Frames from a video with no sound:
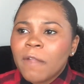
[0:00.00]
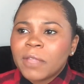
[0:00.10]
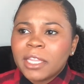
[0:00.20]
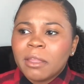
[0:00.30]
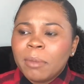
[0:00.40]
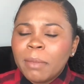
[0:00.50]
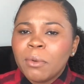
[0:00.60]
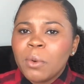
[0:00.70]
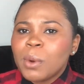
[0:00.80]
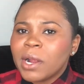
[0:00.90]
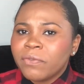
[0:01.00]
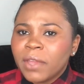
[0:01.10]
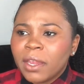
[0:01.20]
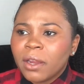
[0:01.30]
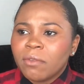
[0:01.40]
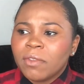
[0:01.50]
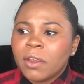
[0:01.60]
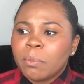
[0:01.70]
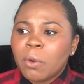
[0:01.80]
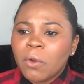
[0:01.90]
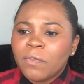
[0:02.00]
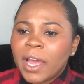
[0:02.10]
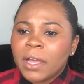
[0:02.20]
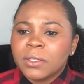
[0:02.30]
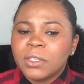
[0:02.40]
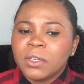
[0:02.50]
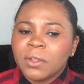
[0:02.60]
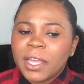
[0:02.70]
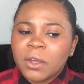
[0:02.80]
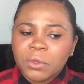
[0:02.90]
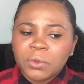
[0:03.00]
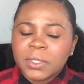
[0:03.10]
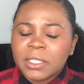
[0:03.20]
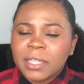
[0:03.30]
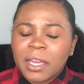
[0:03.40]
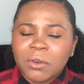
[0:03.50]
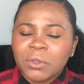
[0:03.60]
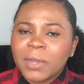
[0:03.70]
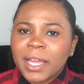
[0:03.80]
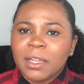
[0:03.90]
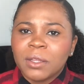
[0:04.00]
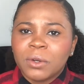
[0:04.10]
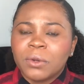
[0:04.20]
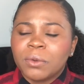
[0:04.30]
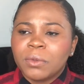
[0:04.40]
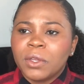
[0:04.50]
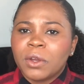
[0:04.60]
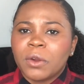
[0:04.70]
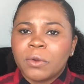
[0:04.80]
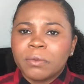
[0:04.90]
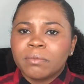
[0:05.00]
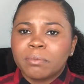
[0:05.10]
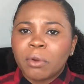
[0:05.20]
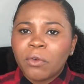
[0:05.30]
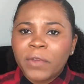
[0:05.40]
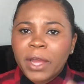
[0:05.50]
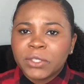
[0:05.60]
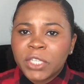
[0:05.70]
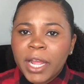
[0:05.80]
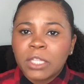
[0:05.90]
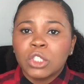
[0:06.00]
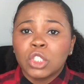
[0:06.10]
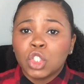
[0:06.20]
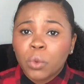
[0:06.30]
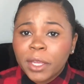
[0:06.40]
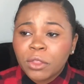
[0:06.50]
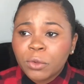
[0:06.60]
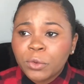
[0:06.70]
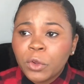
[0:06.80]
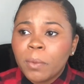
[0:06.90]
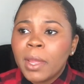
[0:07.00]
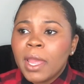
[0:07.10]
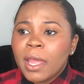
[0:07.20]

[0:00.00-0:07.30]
Like the people who are there, their profiles, you know, they go through like a little, you know, profile check to join the group.